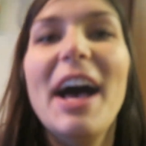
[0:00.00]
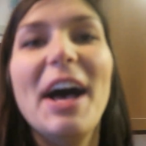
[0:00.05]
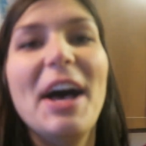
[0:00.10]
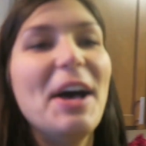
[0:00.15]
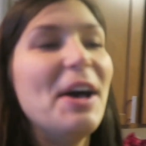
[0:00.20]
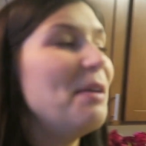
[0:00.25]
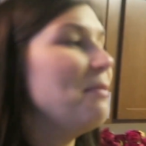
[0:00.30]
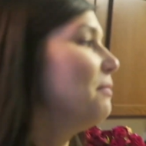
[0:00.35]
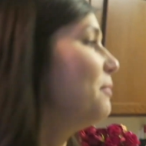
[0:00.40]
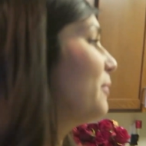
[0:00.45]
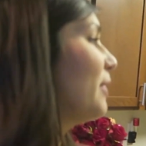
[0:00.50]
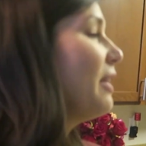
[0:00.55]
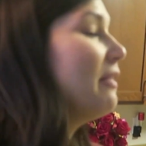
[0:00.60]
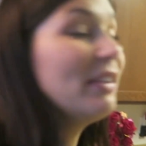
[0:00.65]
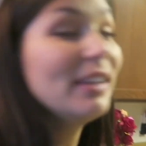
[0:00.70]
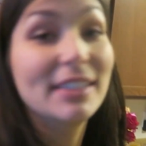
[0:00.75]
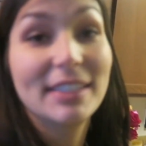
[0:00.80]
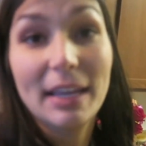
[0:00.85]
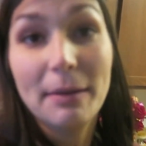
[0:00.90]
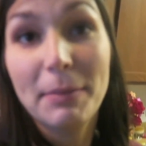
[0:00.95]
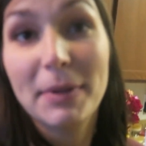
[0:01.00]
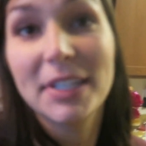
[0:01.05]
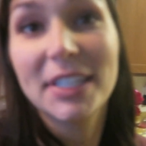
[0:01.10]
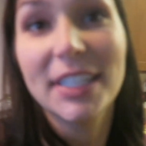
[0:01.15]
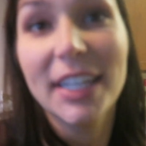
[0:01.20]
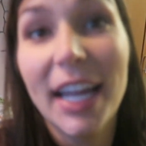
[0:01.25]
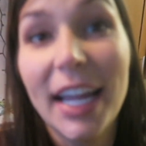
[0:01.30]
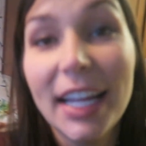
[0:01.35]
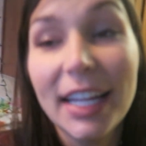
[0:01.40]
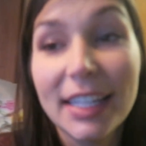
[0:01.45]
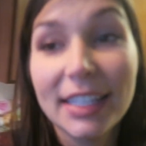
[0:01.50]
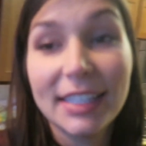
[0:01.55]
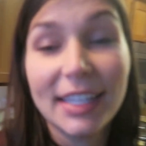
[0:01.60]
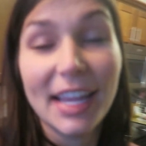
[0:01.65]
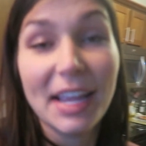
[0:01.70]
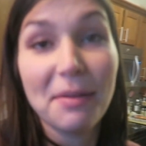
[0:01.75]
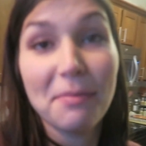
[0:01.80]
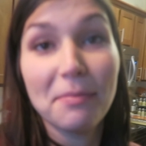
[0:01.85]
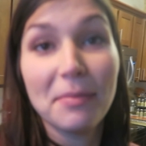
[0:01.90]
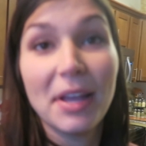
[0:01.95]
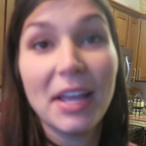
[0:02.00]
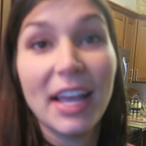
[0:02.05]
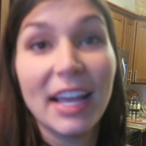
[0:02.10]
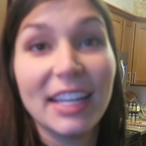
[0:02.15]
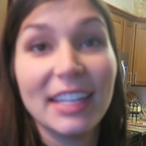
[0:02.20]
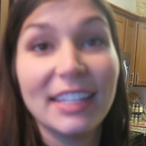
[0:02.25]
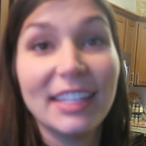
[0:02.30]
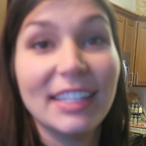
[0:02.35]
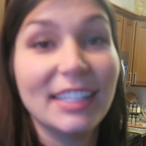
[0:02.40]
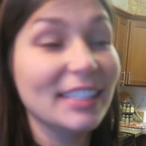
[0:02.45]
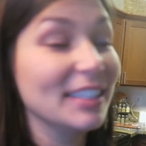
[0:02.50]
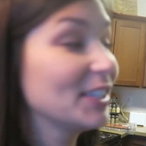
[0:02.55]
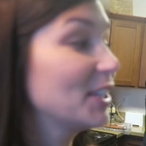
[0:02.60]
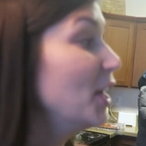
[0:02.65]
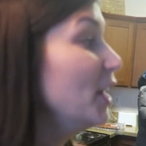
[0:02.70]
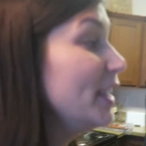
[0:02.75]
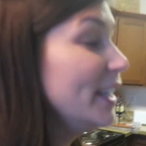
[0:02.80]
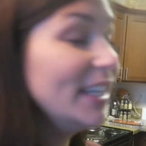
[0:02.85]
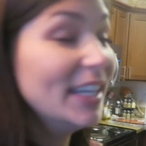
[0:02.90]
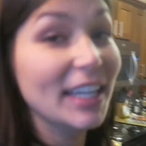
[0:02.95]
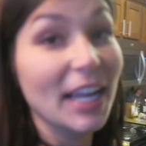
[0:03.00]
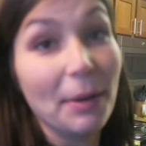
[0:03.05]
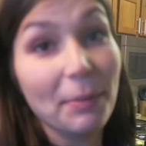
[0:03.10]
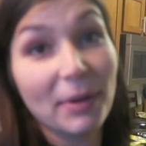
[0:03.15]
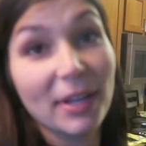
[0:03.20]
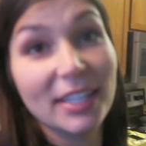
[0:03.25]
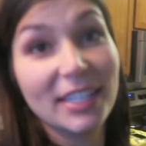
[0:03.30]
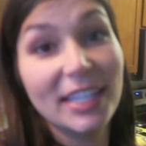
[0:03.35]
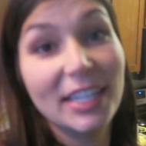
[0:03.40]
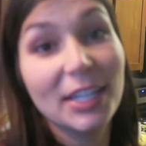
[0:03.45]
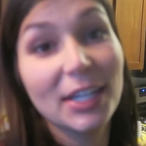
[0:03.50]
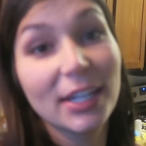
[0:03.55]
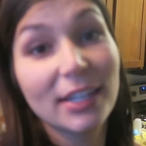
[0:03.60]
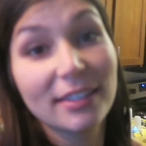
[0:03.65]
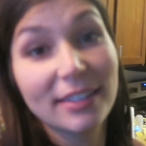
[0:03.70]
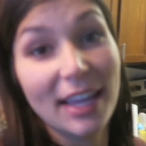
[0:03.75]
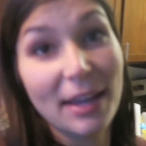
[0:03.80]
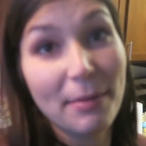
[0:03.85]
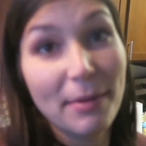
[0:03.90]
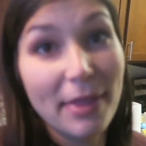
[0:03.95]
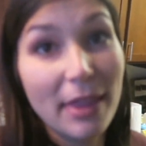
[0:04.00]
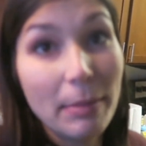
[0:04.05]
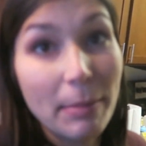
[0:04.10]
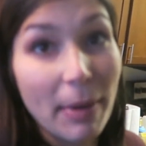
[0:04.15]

We're having salmon tonight, and Sam is cooking it up because he cooks salmon